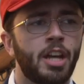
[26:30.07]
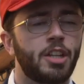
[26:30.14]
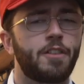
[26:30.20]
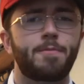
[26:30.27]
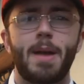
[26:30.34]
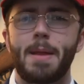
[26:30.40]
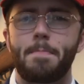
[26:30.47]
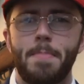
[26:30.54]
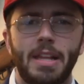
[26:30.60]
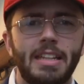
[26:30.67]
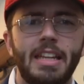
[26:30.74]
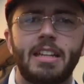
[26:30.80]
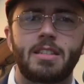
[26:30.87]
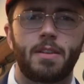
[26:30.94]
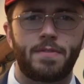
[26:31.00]
you've made
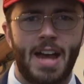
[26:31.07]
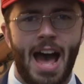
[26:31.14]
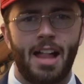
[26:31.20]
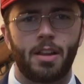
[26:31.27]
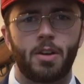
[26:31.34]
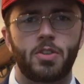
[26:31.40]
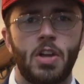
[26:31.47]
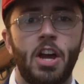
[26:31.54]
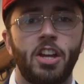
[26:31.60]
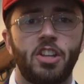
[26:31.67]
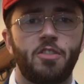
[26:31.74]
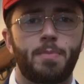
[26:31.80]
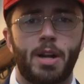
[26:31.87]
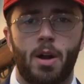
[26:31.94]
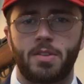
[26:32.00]
billions of dollars,
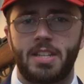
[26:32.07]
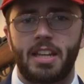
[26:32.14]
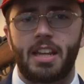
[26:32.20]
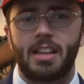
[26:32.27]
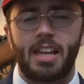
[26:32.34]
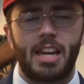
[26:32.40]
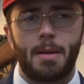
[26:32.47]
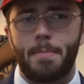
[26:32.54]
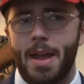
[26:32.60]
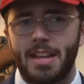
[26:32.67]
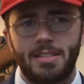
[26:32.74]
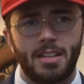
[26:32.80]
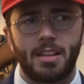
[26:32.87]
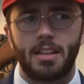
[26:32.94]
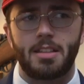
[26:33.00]
you've been articulating
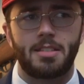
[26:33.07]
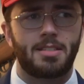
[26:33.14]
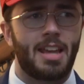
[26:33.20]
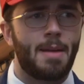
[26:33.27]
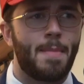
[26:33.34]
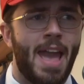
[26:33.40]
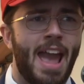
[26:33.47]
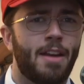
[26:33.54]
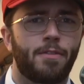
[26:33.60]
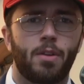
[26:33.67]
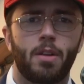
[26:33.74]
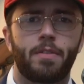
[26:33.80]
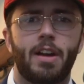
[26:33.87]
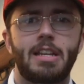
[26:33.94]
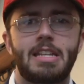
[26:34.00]
basically the same
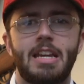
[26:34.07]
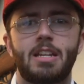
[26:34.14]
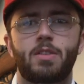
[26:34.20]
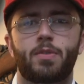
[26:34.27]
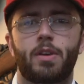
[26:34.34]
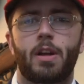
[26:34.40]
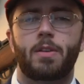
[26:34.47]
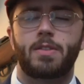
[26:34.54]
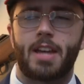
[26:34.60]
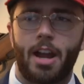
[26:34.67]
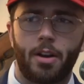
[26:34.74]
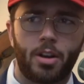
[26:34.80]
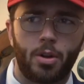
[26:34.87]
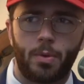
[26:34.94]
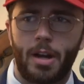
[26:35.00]
handful of ideas for your
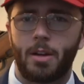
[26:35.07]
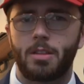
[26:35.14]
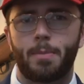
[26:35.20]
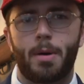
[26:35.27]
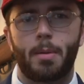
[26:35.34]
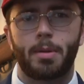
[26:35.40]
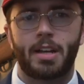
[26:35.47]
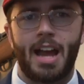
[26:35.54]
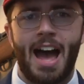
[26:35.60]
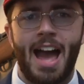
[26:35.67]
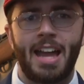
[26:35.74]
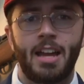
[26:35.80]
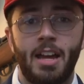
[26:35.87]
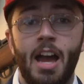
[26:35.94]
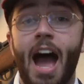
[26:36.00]
entire career in the public
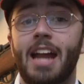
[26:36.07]
eye,